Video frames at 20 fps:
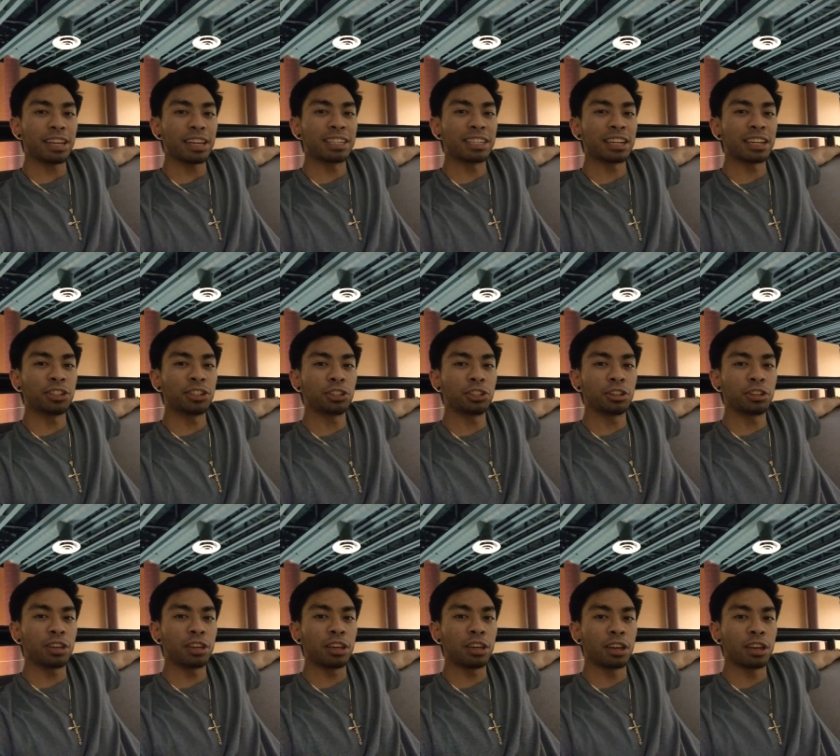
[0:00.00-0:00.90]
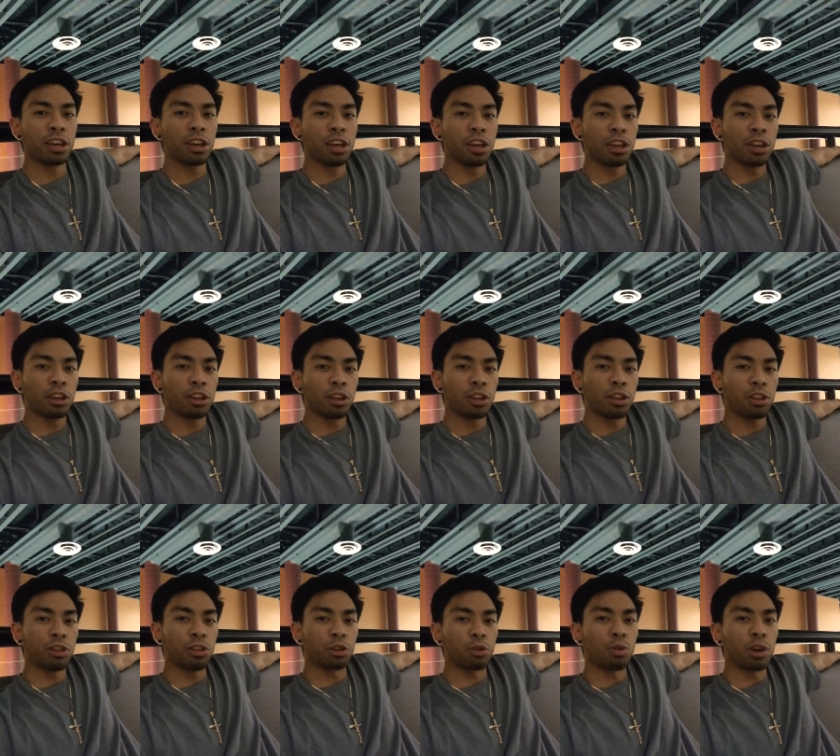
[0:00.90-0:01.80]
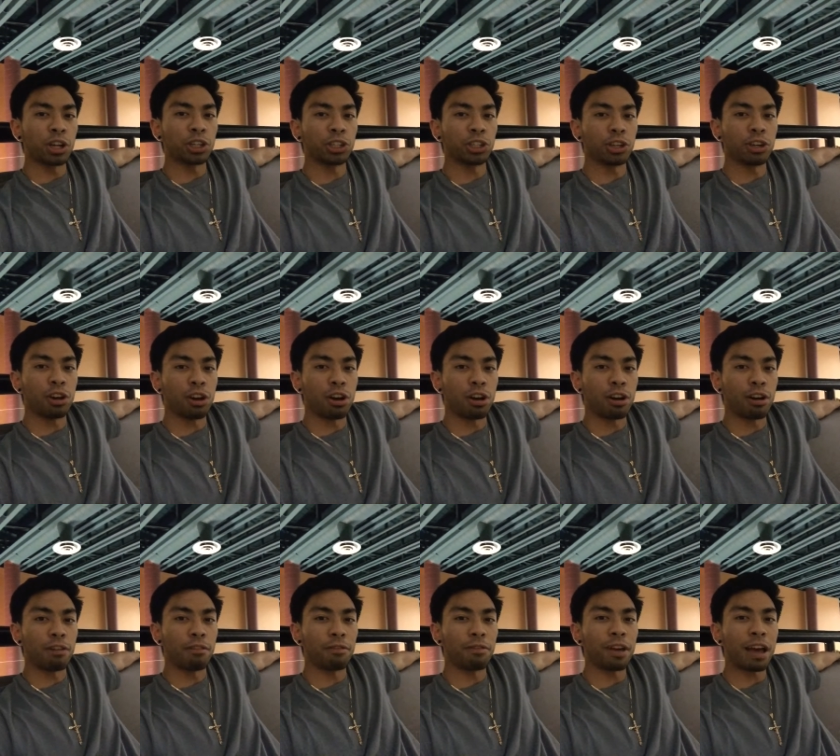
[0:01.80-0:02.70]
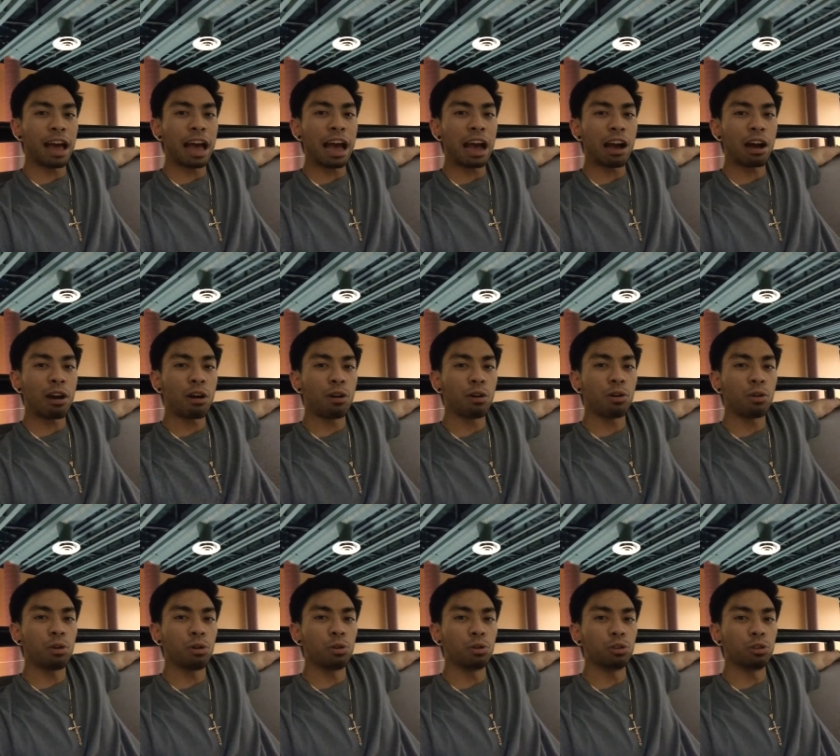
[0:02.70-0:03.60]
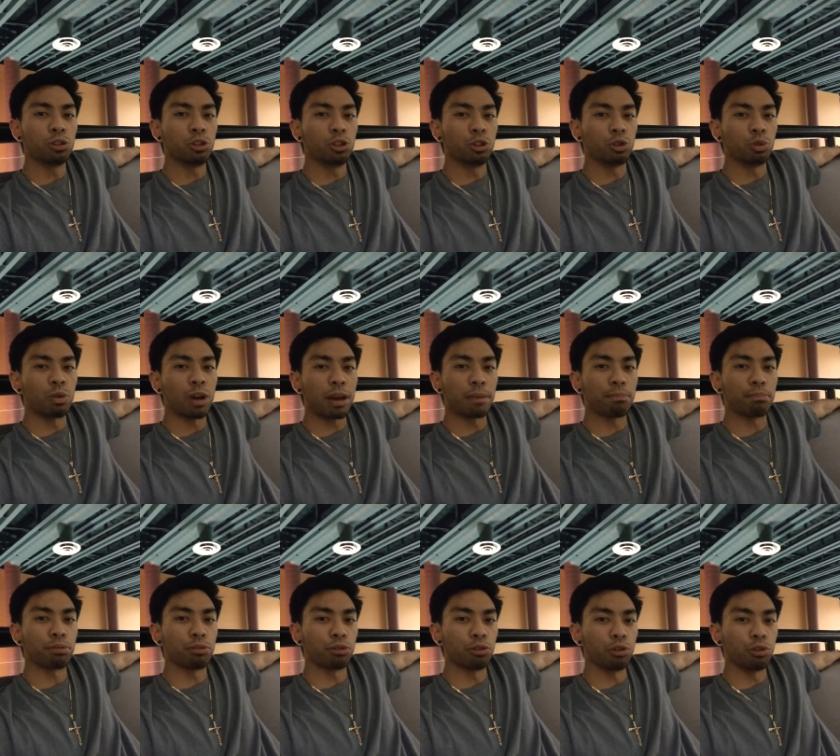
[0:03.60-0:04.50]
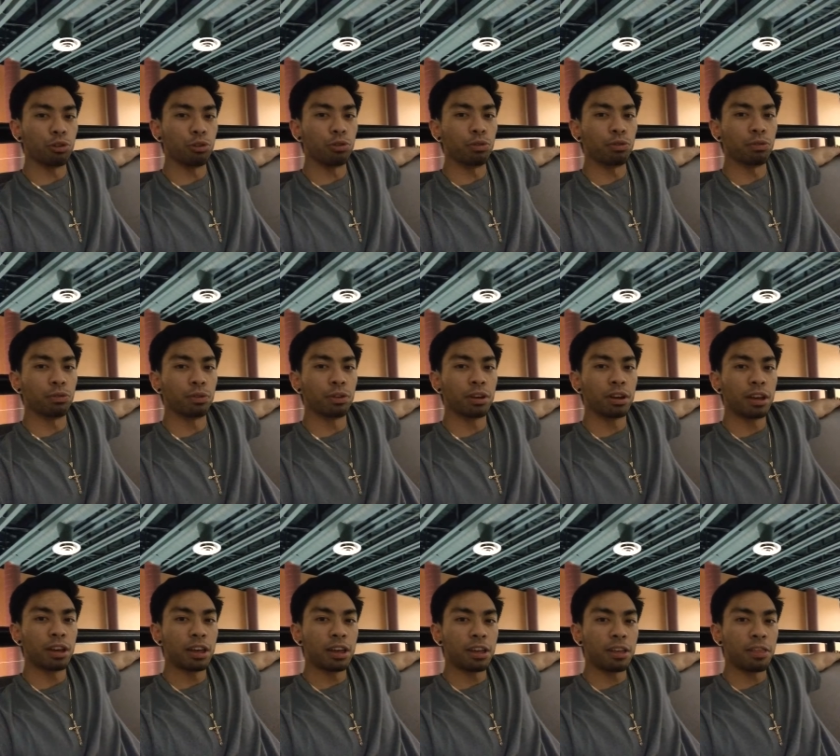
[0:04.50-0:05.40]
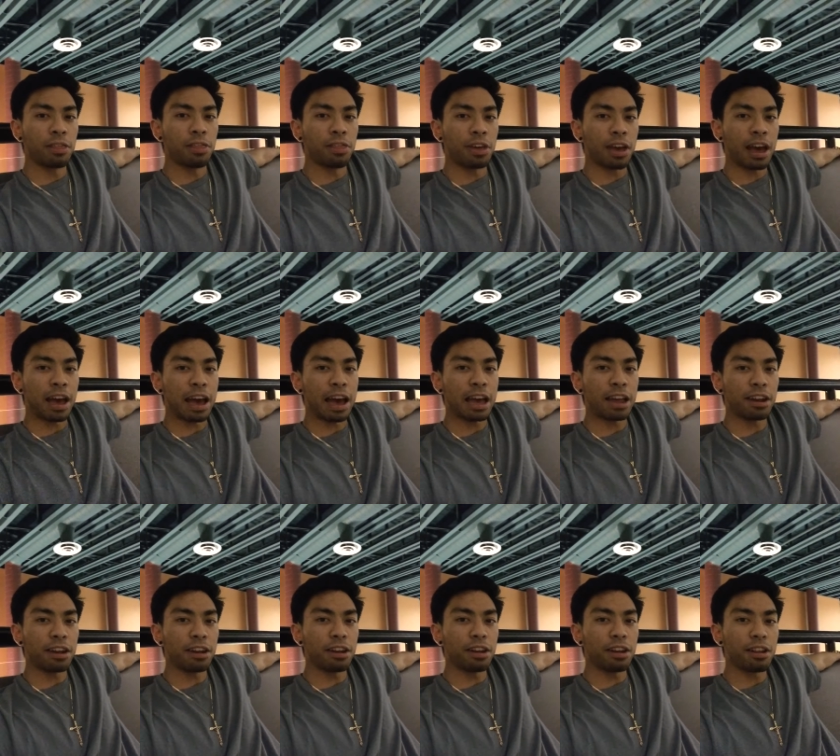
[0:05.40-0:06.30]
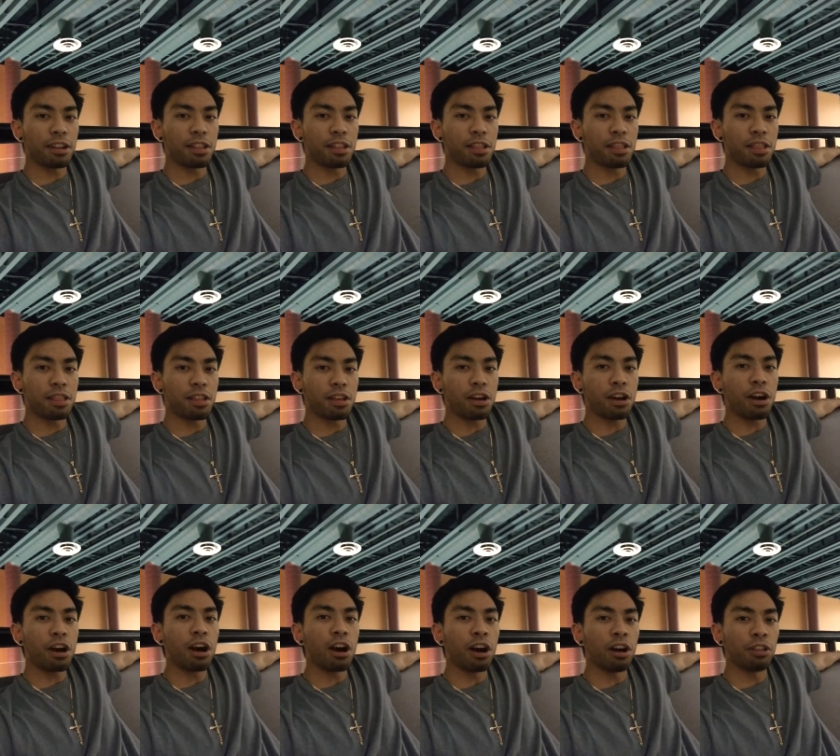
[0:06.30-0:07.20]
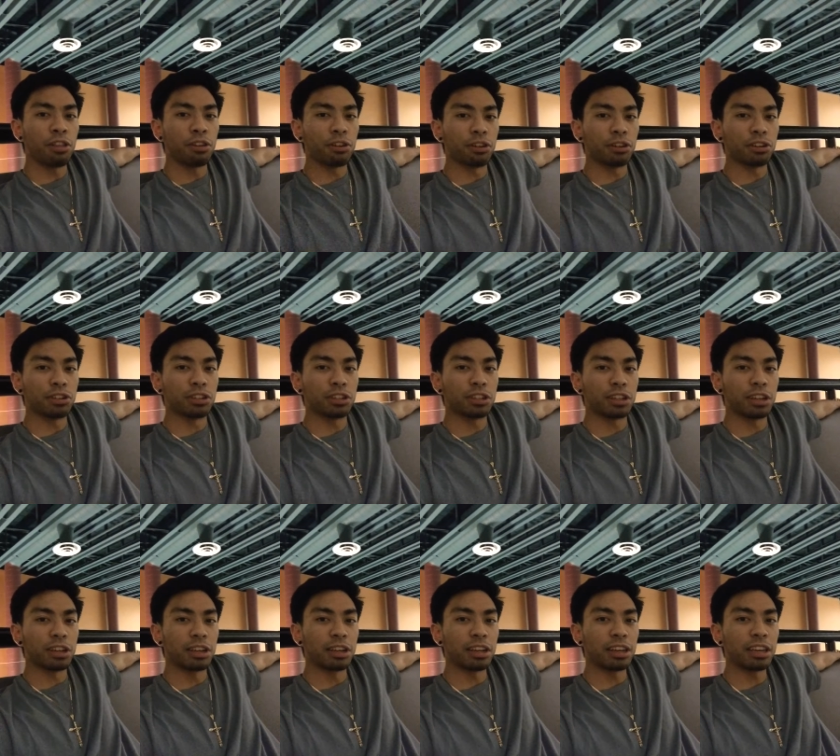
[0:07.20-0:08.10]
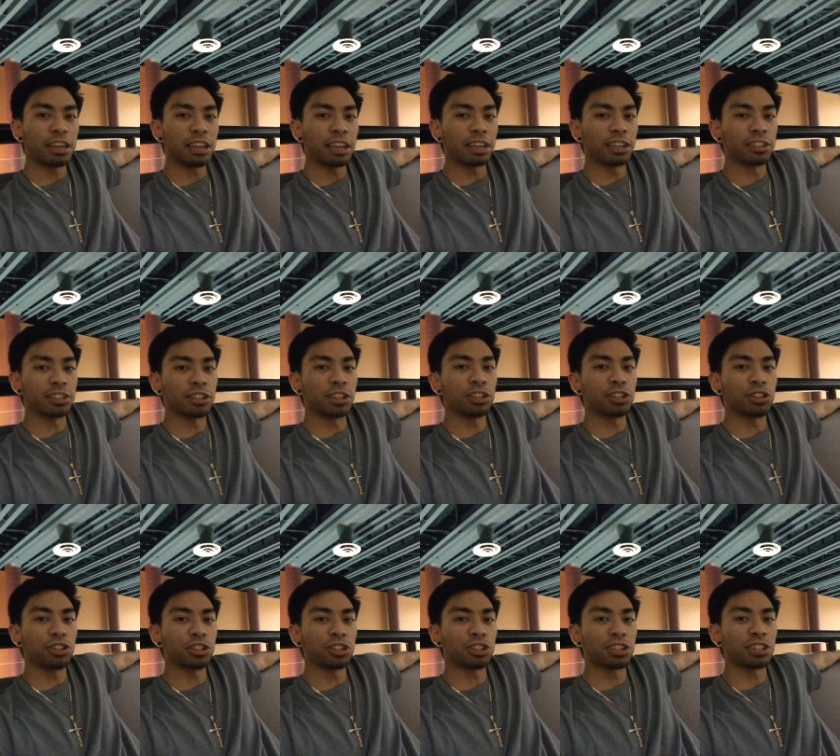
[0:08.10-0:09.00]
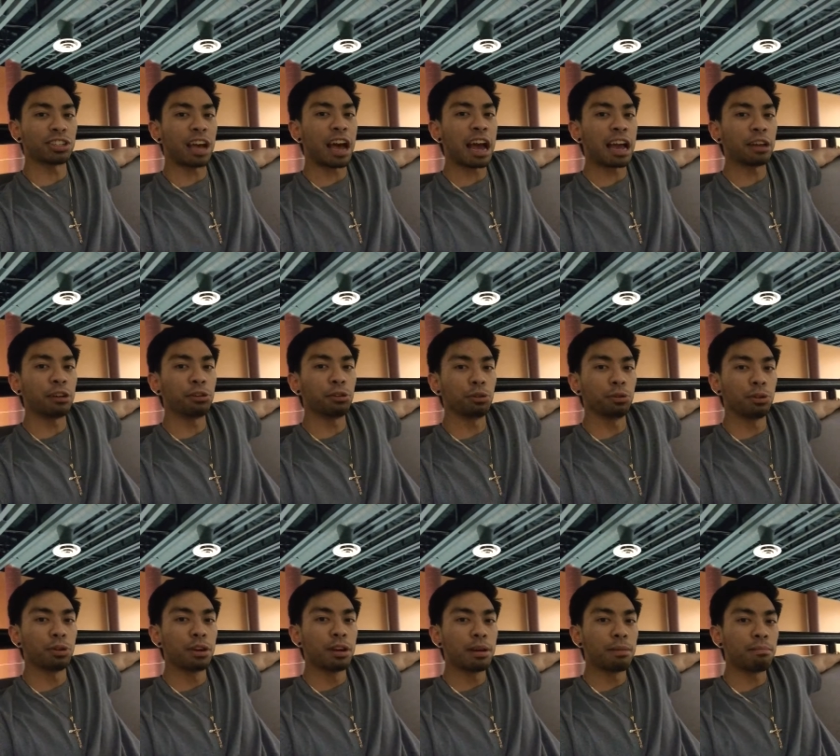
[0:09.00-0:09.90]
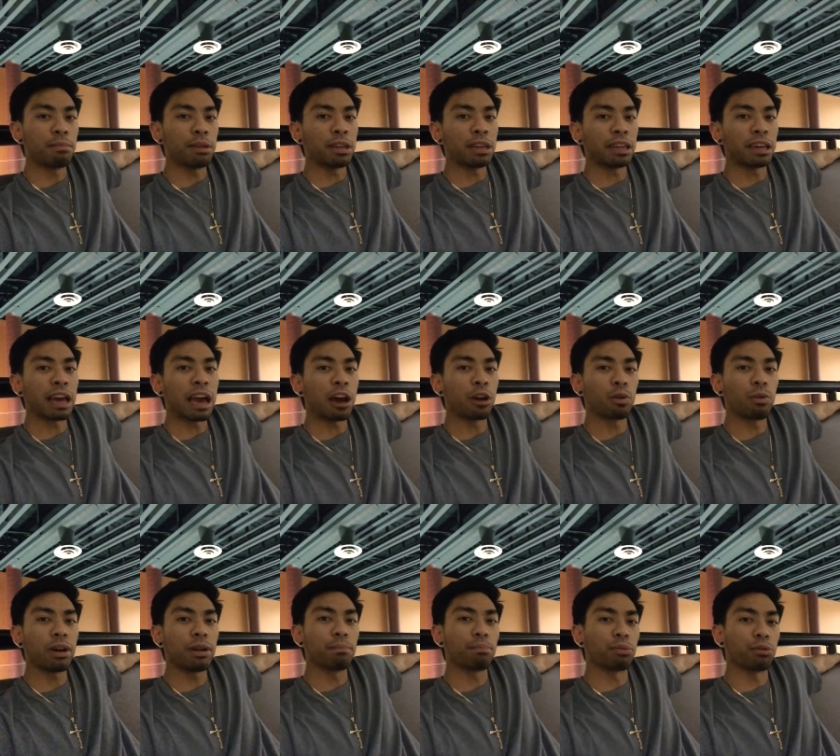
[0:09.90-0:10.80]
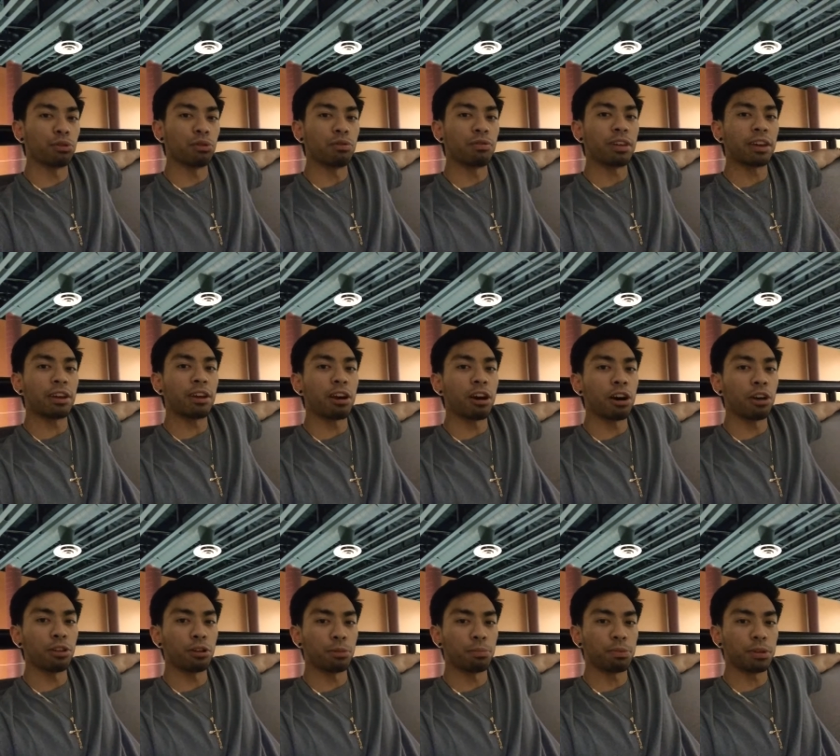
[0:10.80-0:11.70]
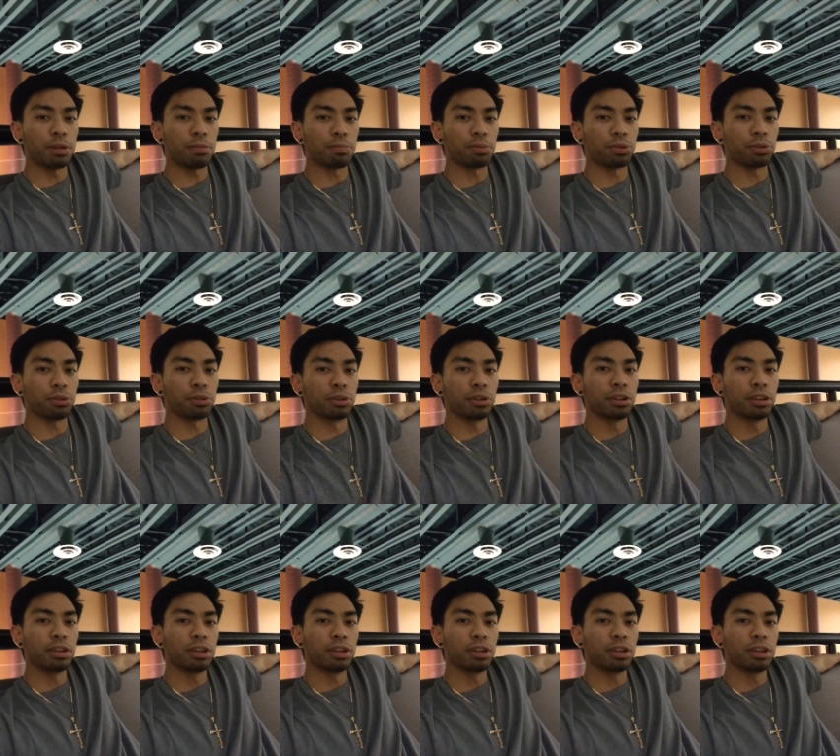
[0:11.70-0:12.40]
essentially the question of how do I prove that others exist just as I do, meaning how do I prove that other people